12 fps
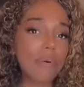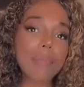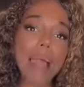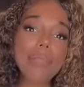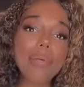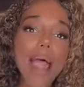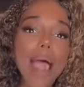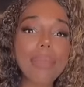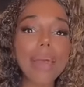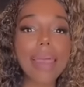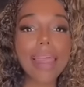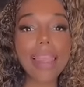But my
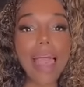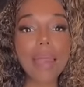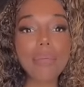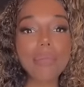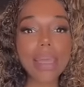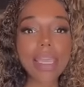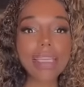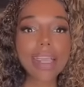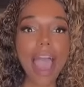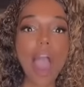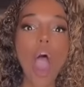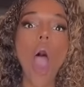pride wouldn't let
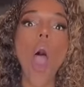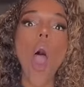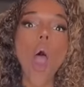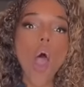me die.